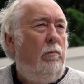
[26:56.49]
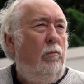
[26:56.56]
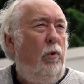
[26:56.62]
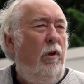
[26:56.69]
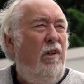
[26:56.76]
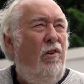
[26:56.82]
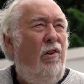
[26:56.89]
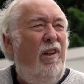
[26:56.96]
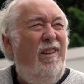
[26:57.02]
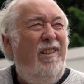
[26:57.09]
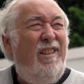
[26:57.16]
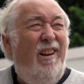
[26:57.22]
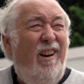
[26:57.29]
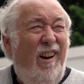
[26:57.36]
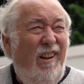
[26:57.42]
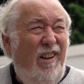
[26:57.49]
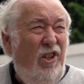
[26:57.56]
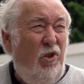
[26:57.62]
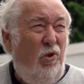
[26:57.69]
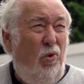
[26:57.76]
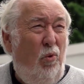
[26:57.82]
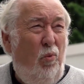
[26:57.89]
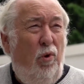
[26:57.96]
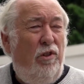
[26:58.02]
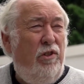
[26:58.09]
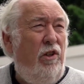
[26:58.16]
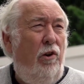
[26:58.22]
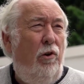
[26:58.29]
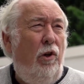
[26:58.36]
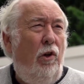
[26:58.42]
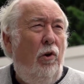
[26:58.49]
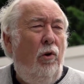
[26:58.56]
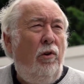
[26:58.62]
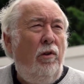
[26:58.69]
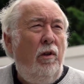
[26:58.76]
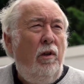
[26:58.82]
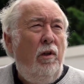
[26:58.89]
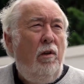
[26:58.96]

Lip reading: We're not entirely sure what's going on,